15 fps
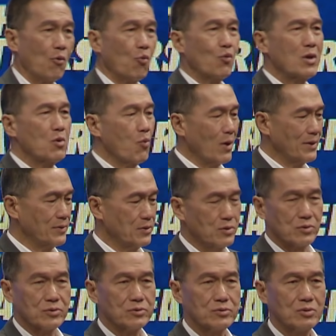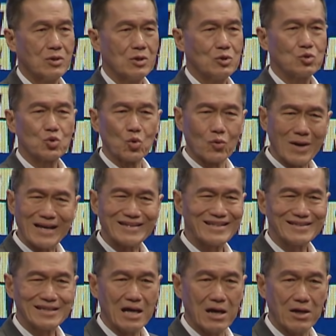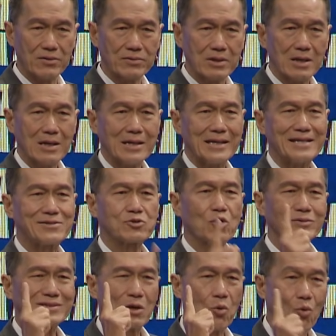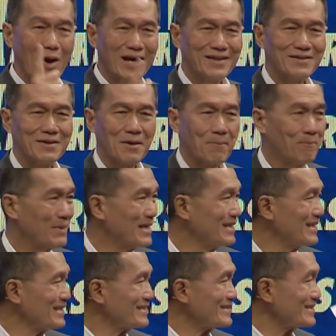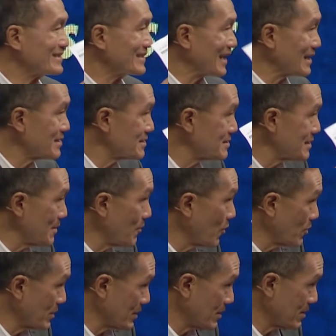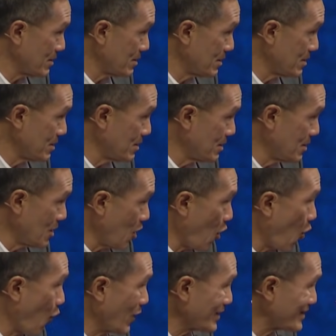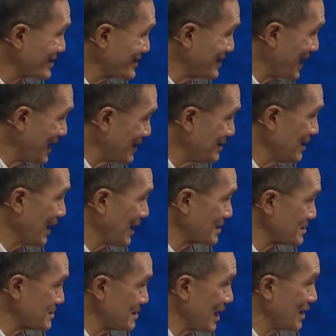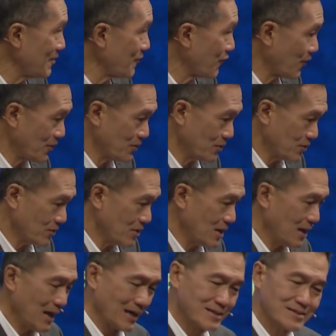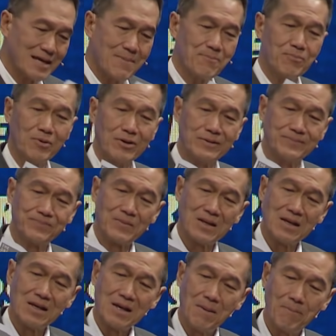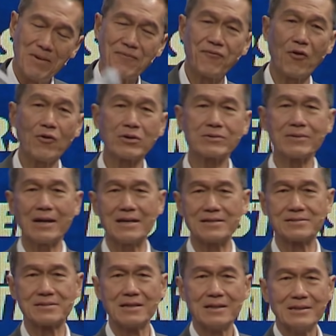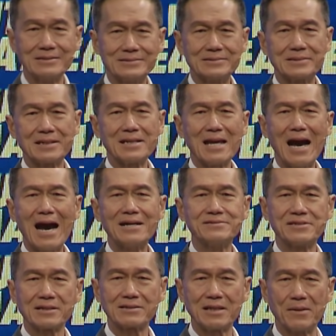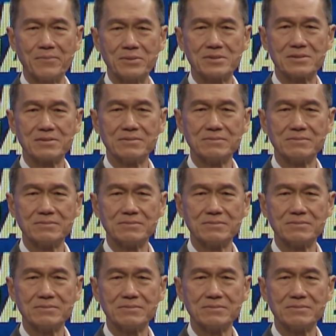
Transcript: We want you to write it down. It's called a one-minute testimony. What God has done for you. Example, before Christ, three adjectives.